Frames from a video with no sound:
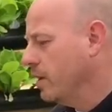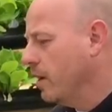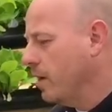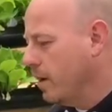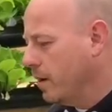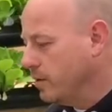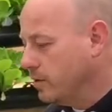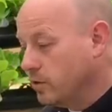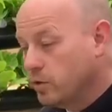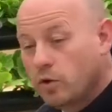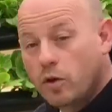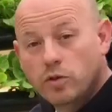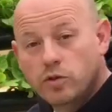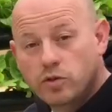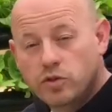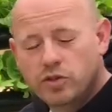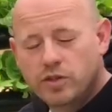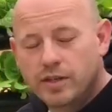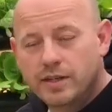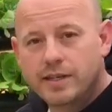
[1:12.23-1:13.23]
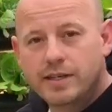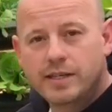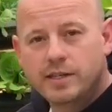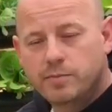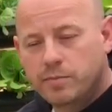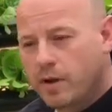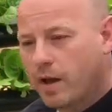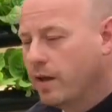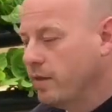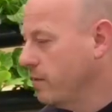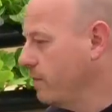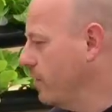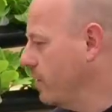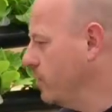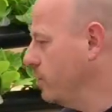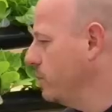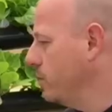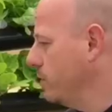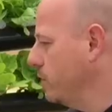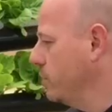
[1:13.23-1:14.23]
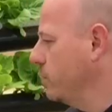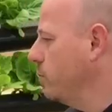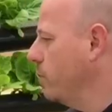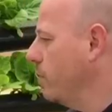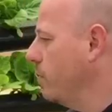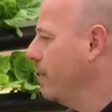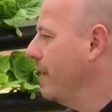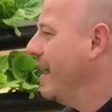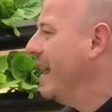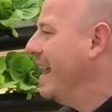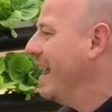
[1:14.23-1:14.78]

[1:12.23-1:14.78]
Uh, so not just chilies, but other vegetables as well.